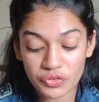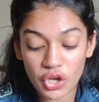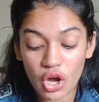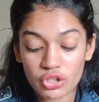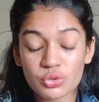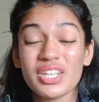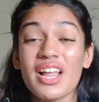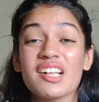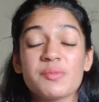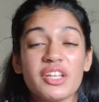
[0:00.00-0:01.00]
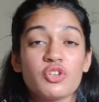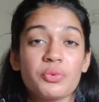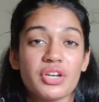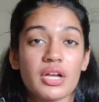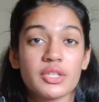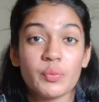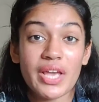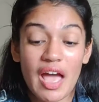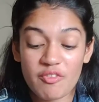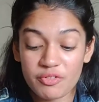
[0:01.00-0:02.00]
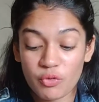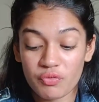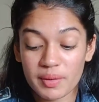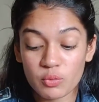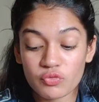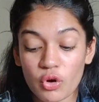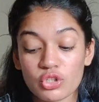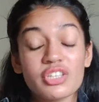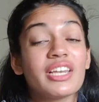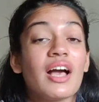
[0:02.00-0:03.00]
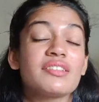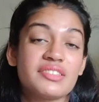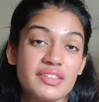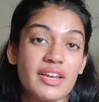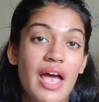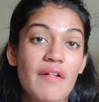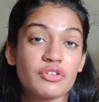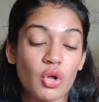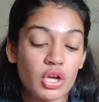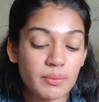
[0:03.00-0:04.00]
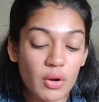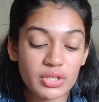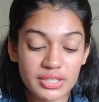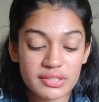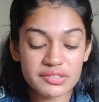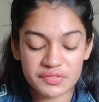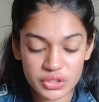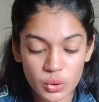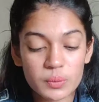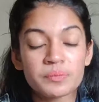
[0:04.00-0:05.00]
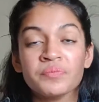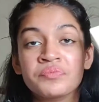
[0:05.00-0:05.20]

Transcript: Moving on to the last Miniso product that we have before we move on to the last thing that I haven't talked about in this video.